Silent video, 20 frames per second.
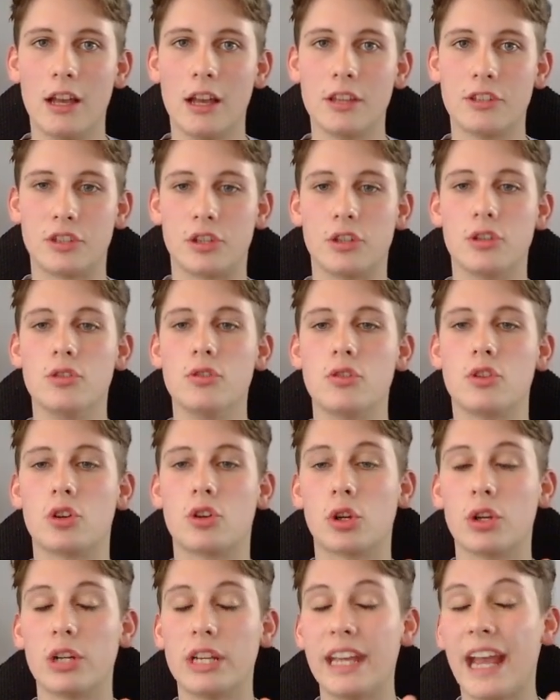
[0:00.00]
to
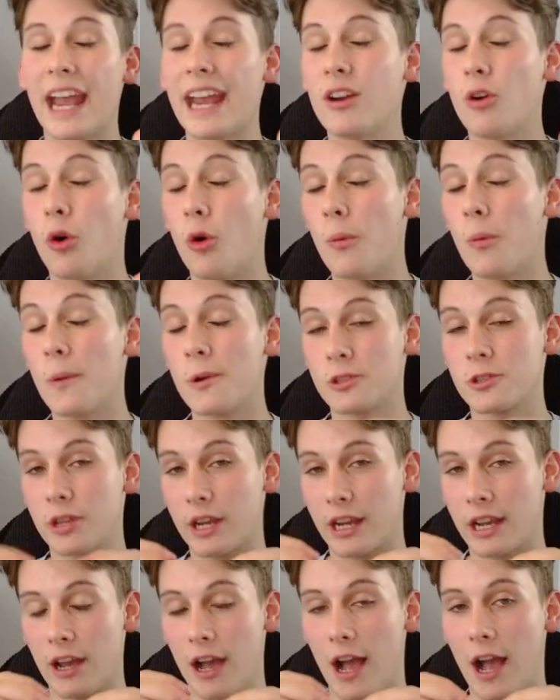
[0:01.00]
create almost
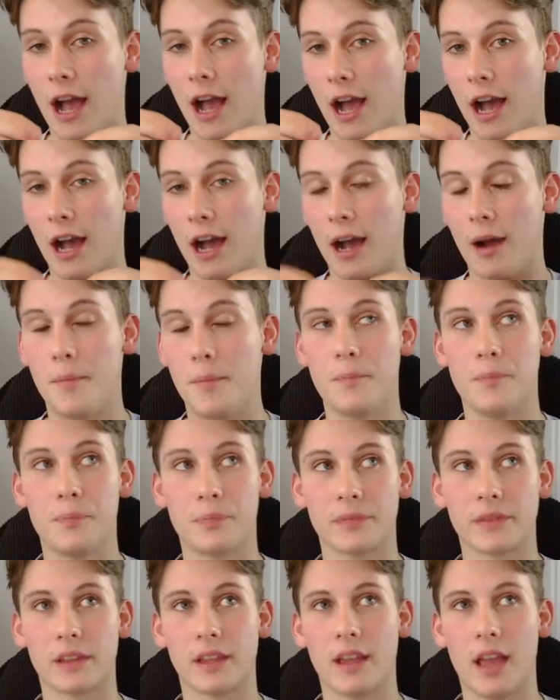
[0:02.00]
like
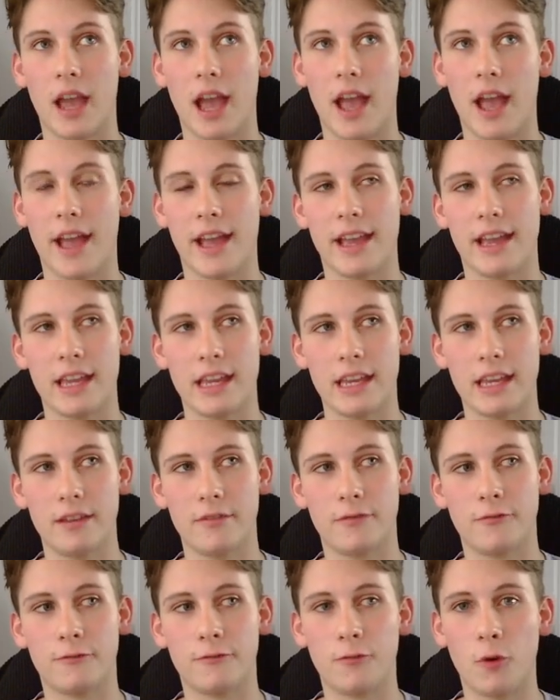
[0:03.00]
a
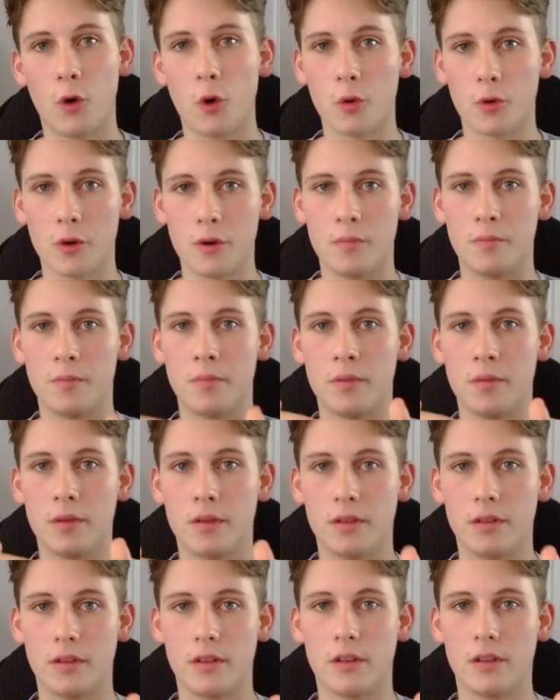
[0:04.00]
forum,
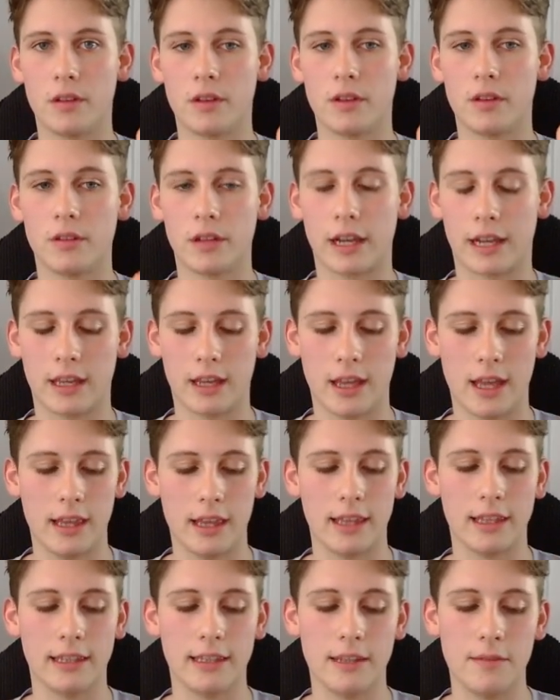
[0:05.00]
like
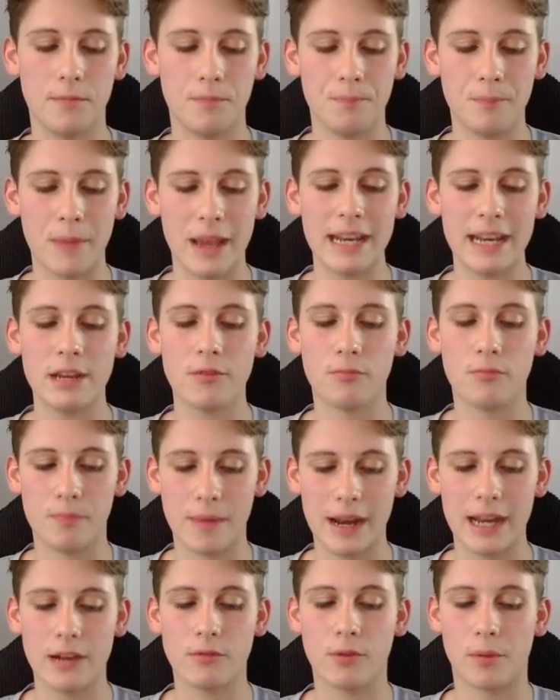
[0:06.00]

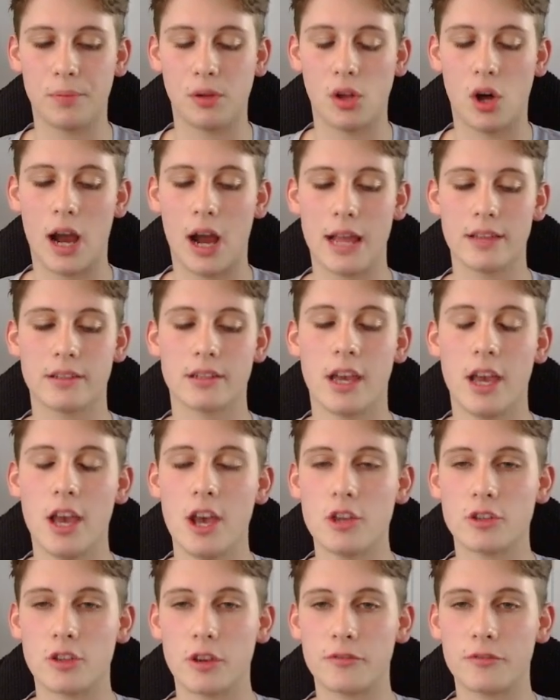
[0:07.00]
many replies.
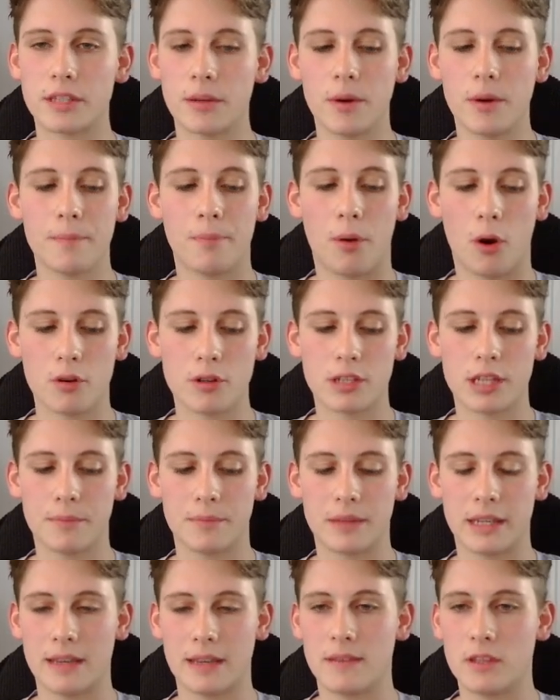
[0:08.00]
So if someone posts
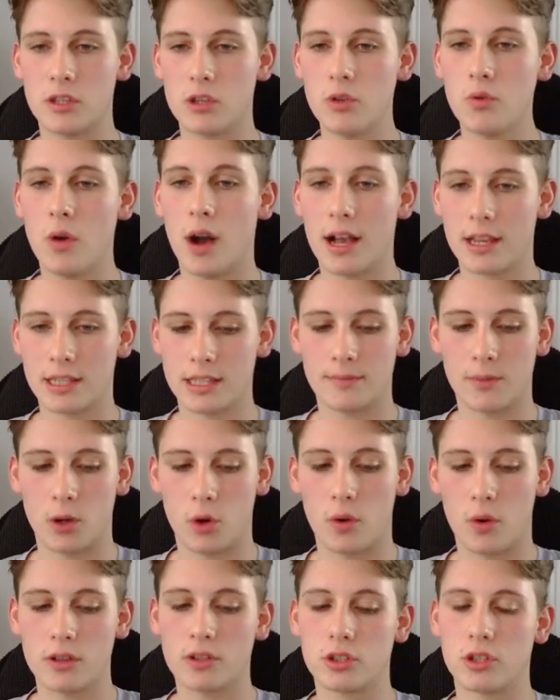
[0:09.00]
something and then you ask them a
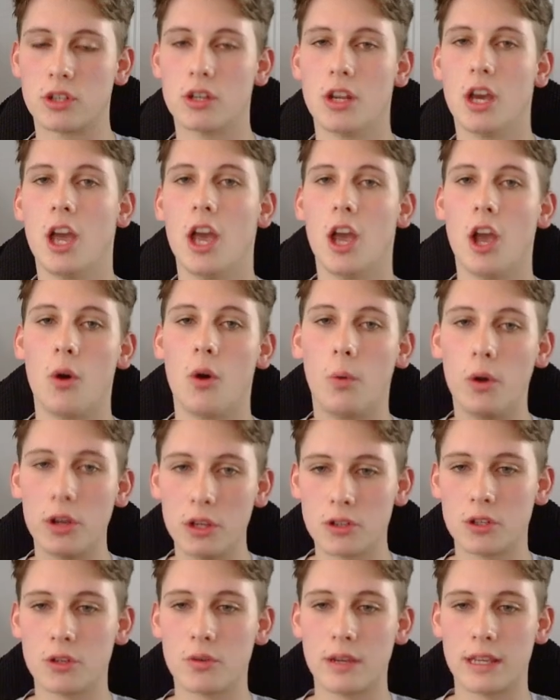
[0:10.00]
question, what
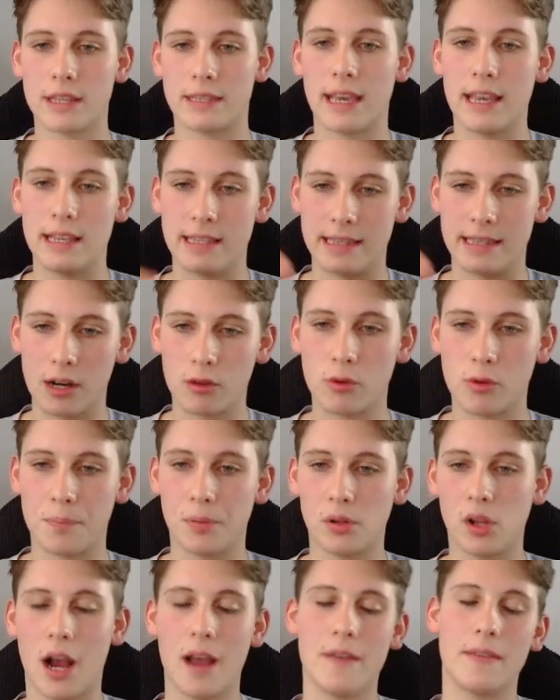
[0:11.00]
you're doing is they'll
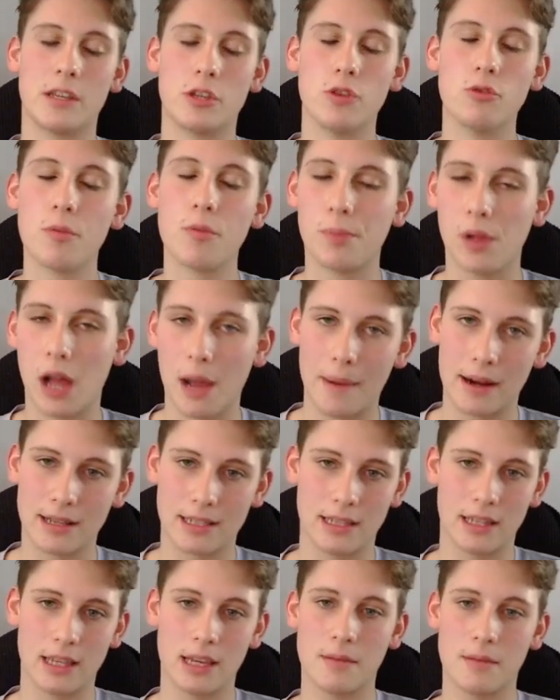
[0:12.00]
reply and then you reply back
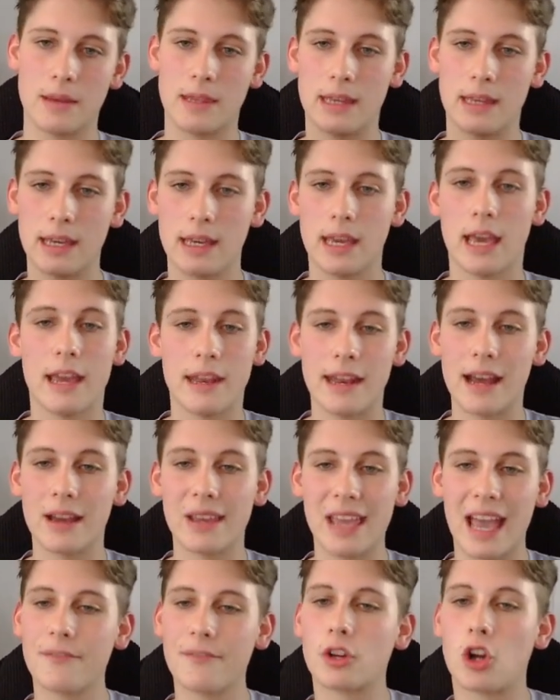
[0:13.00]
to them, and now
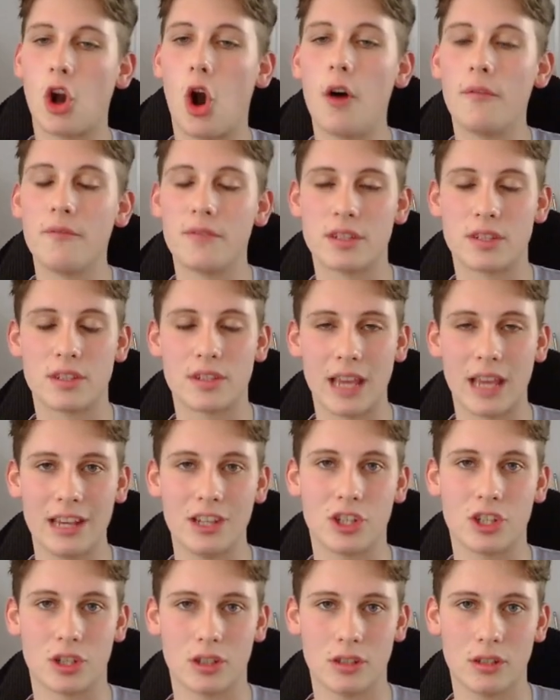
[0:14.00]
you have a
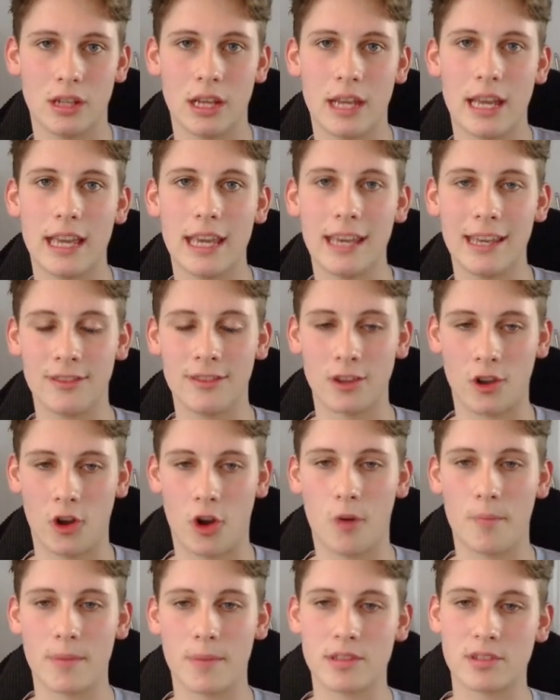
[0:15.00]
conversation in the
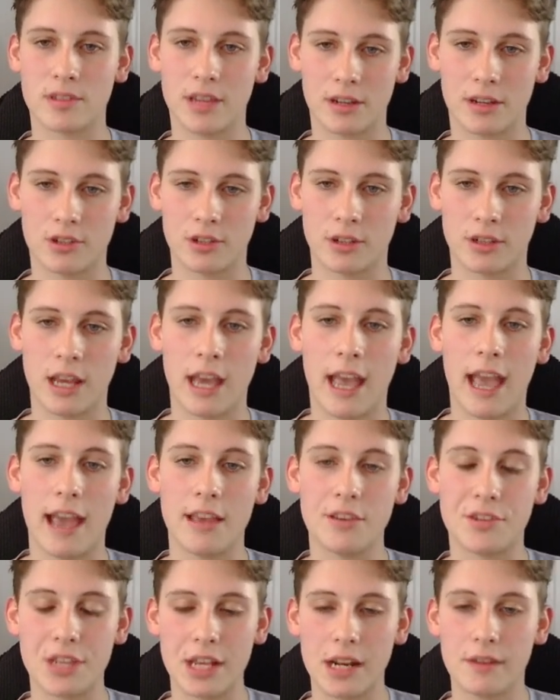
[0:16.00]
comments section.
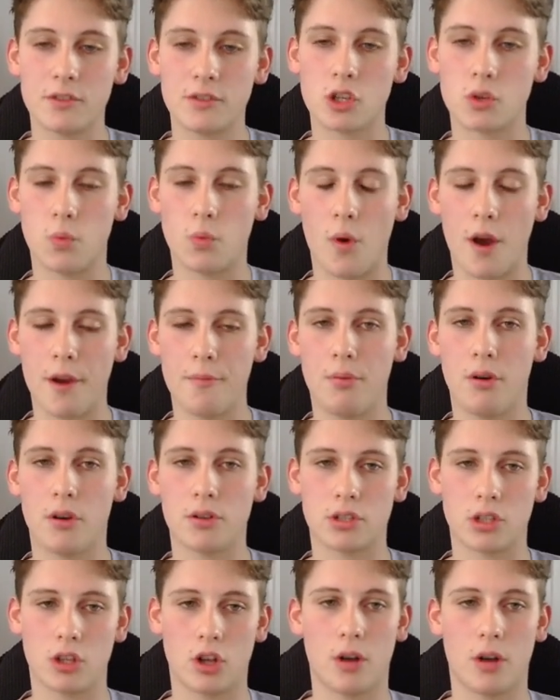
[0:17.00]
Instead of just one
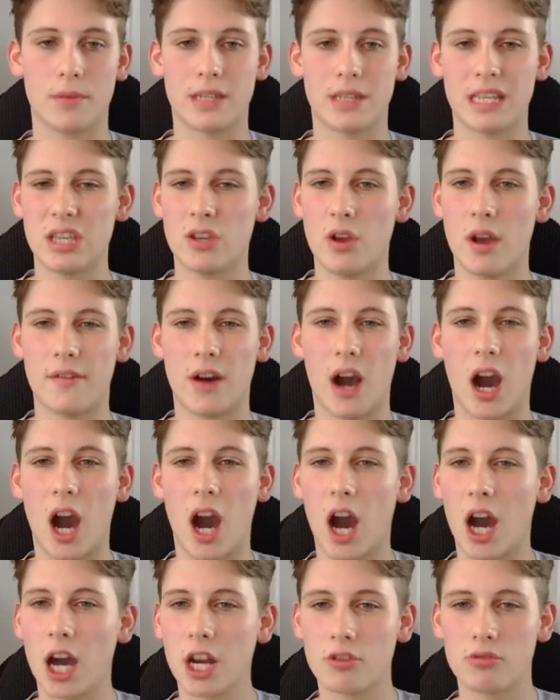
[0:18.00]
person commenting, you have
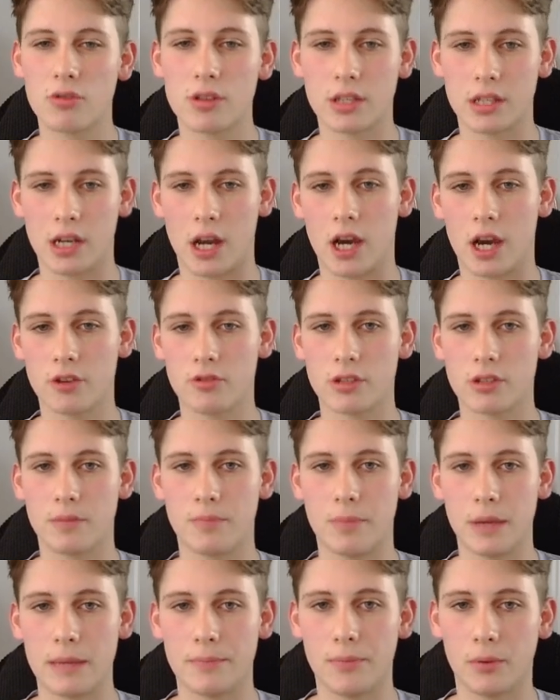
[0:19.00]
hundreds and hundreds of
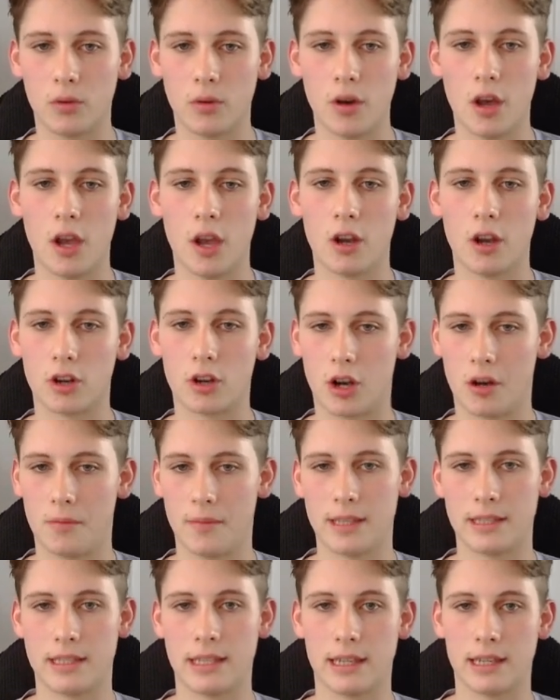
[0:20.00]
people
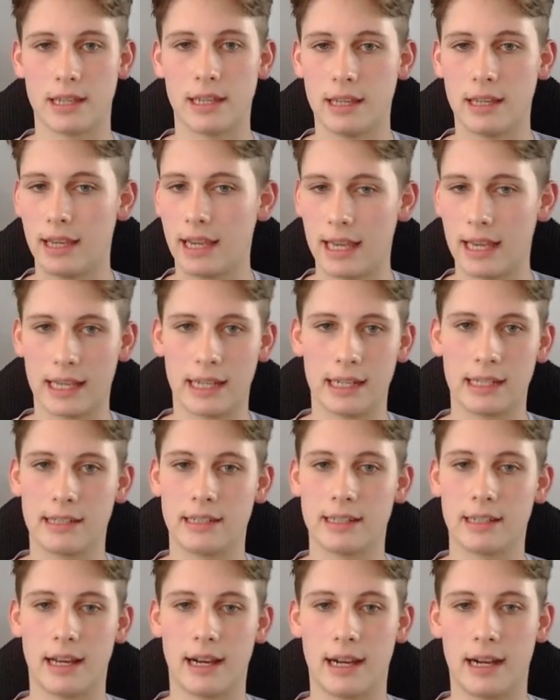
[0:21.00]
commenting.
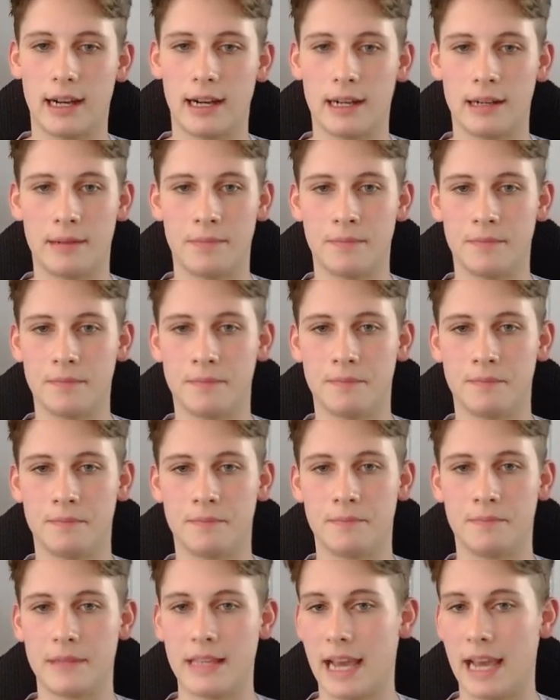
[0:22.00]
And
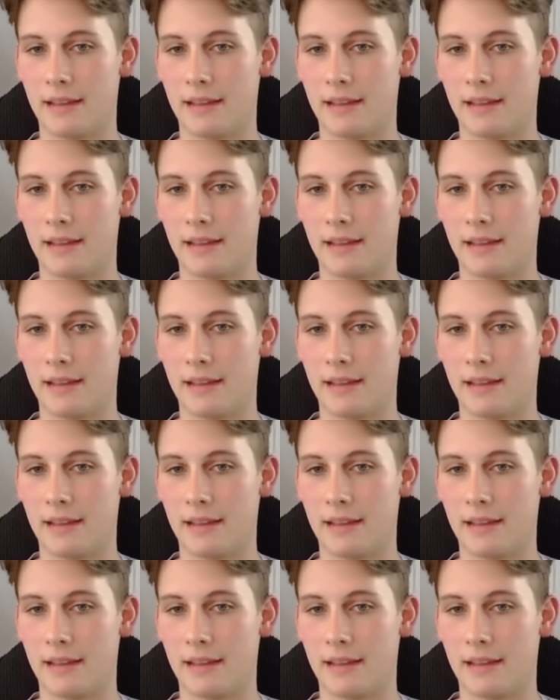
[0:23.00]
yeah,